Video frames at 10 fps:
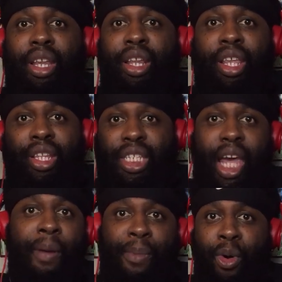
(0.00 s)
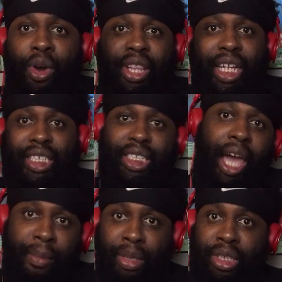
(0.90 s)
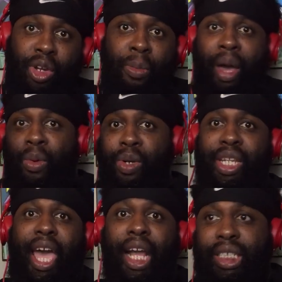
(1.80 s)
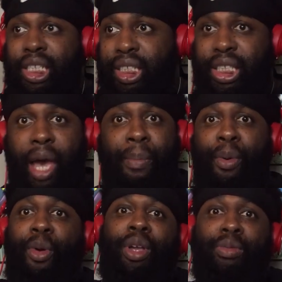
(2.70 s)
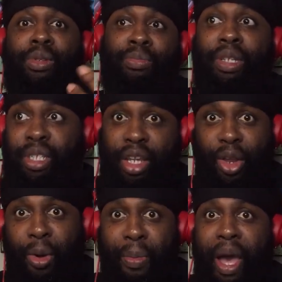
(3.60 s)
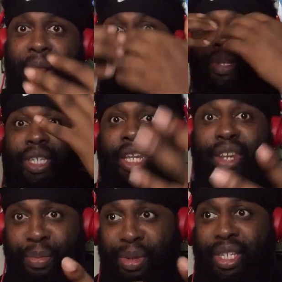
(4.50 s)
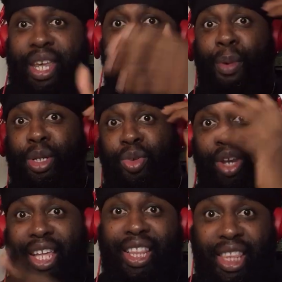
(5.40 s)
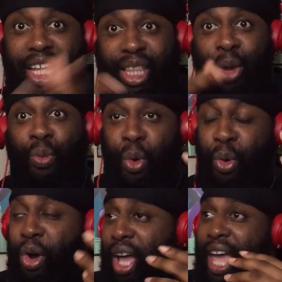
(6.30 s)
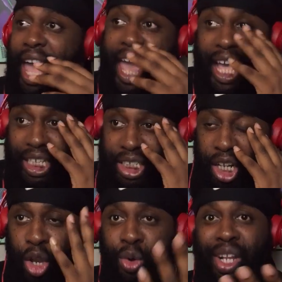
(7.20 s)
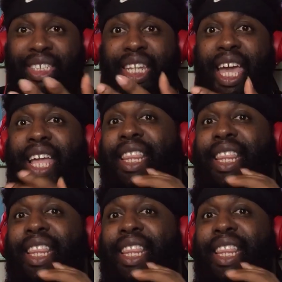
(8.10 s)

Cyborg that shot Mr. Nobody wasn't actually a Cyborg. It was Mr. Nobody pretending to be Cyborg so they could think they won. It's lunacy.